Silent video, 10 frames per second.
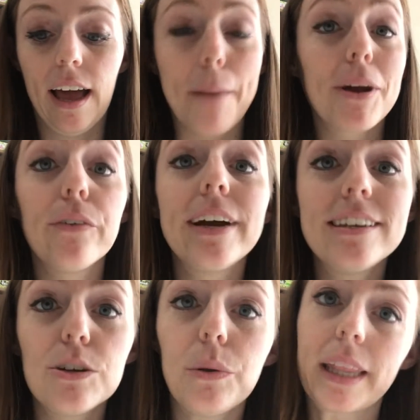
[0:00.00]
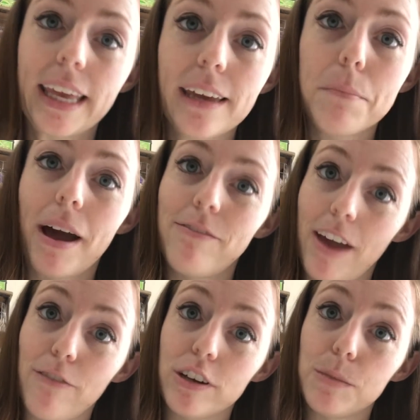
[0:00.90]
I'm going to link my
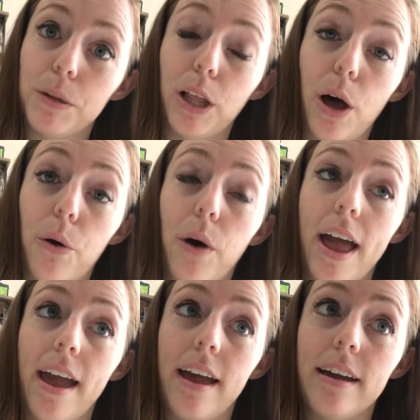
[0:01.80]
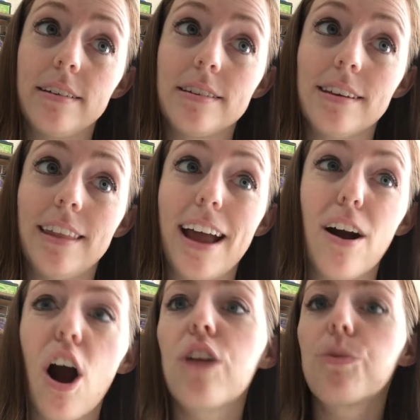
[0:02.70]
favorites below, and
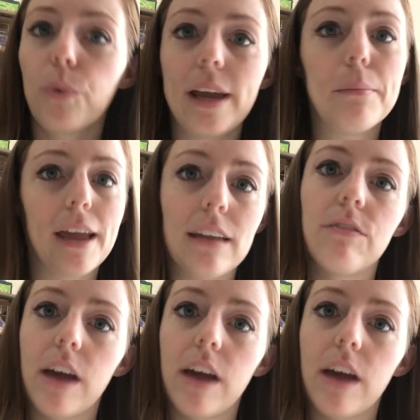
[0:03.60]
there are three main